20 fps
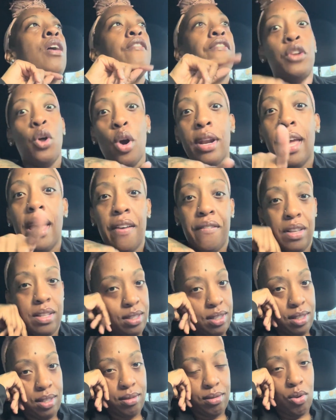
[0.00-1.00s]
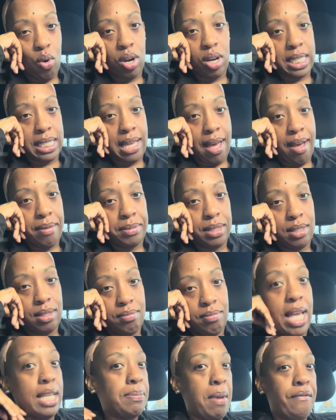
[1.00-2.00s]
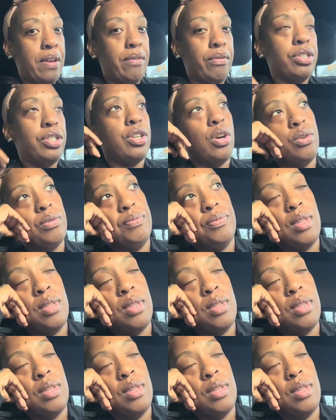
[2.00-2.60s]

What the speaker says: Florida Evans on Good Times. That's my favorite show.